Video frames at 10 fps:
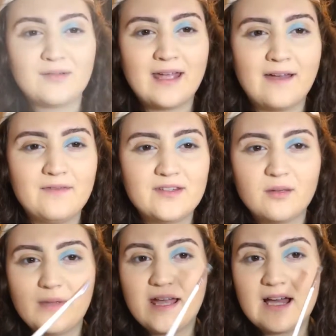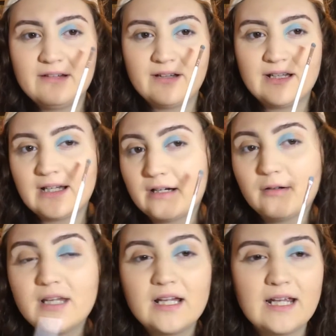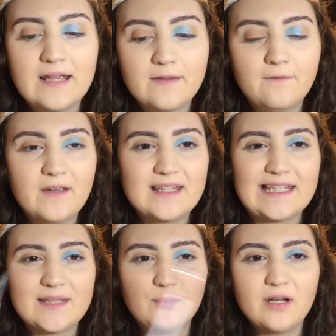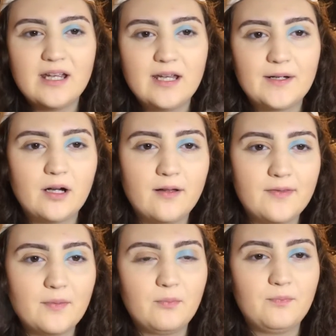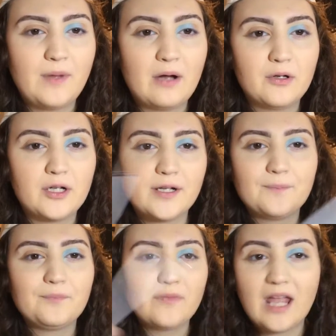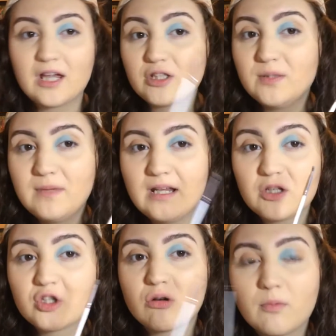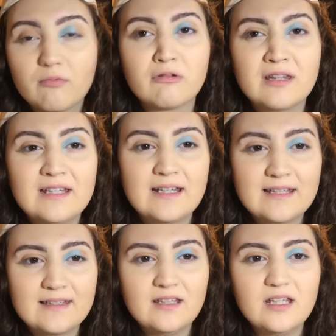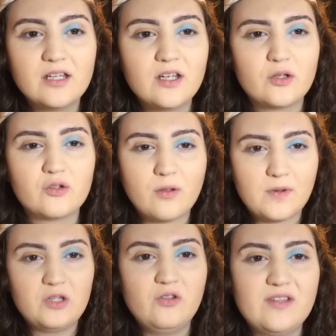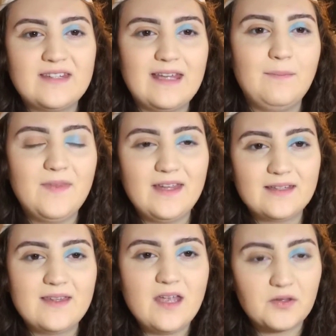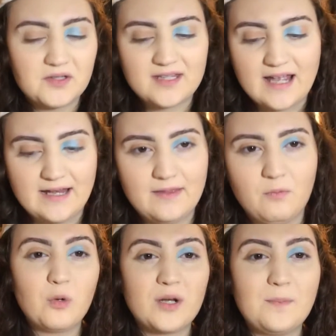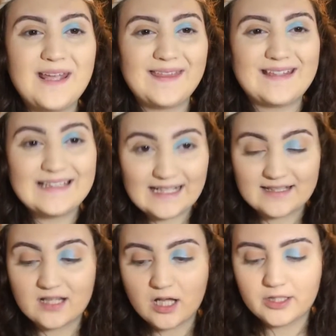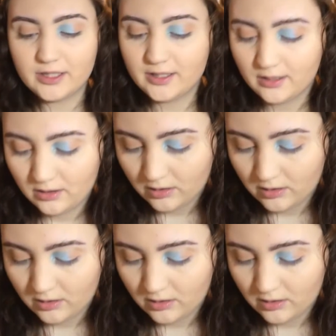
so I have this on my eye right now, and the fixing spray on the powder actually made it show up really nicely. So I'm going to do the same thing to the other side, and then we're going to pick the next color.